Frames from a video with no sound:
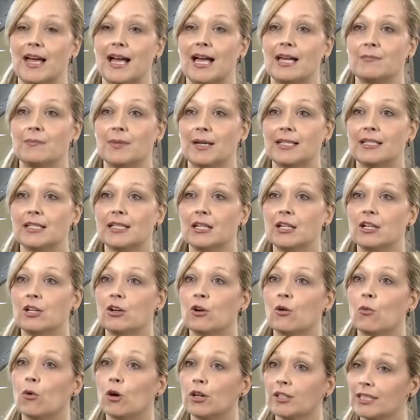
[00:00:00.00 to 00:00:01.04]
that, but
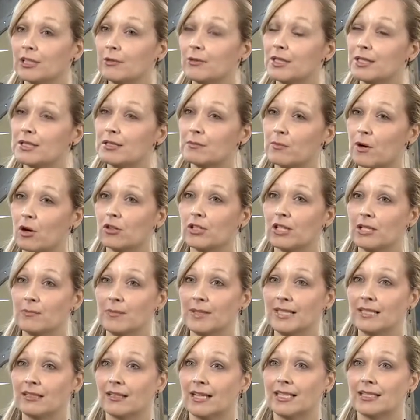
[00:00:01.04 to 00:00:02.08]
working with a small
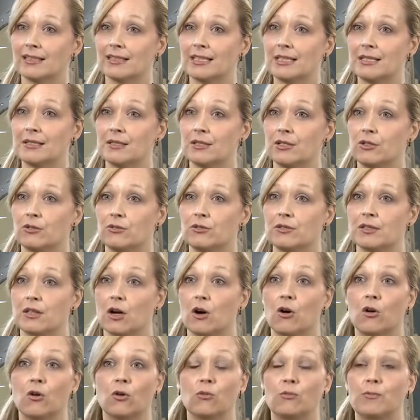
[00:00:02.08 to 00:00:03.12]
company like this, whose
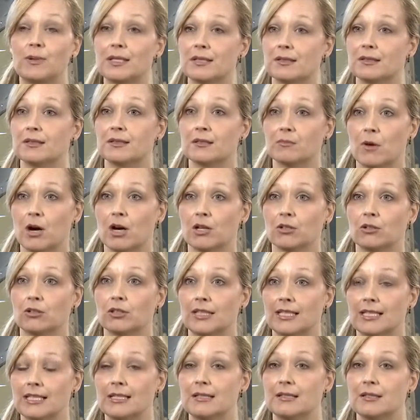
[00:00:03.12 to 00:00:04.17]
whole business model
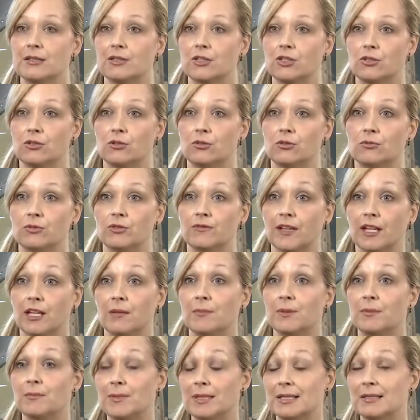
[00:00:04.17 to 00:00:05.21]
is to
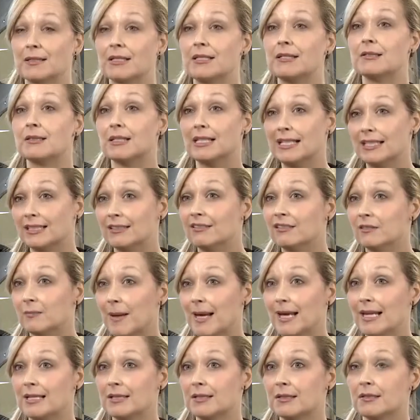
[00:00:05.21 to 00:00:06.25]
develop a business in
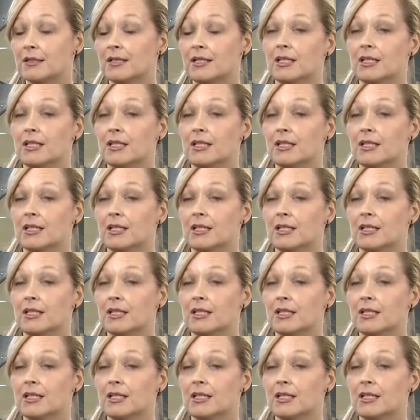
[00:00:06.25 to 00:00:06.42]
space,